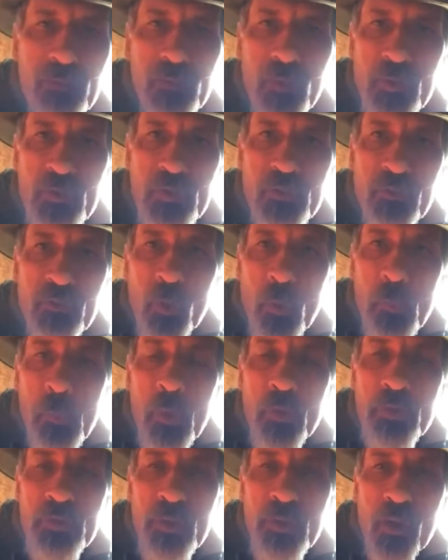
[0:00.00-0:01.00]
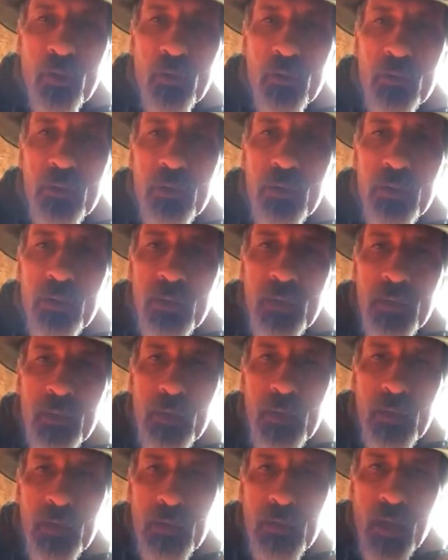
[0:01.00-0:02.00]
first and foremost y'all,
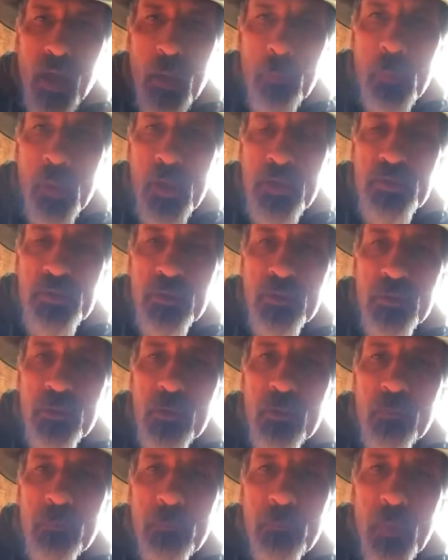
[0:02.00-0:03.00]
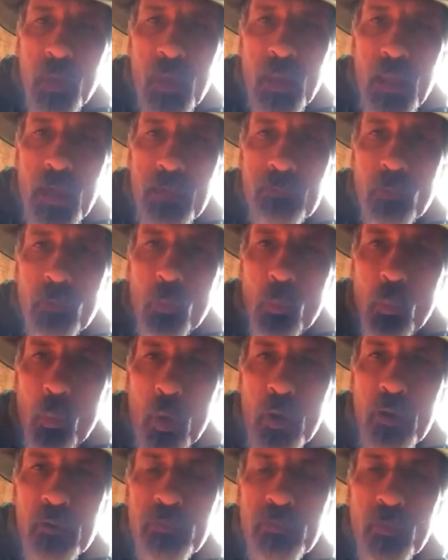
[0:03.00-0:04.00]
God bless you and have a
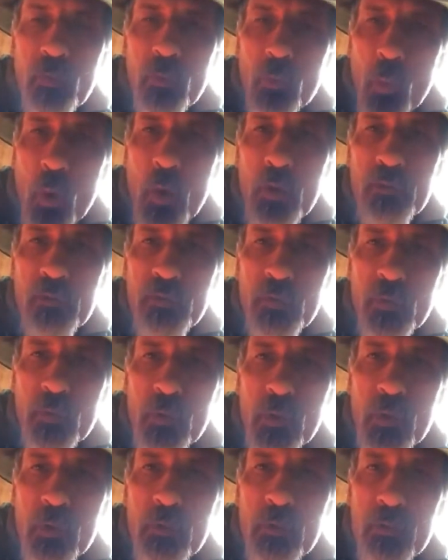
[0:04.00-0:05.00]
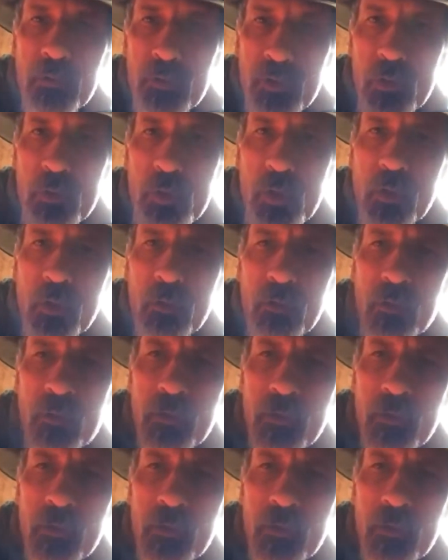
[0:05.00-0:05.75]
wonderful, wonderful new year.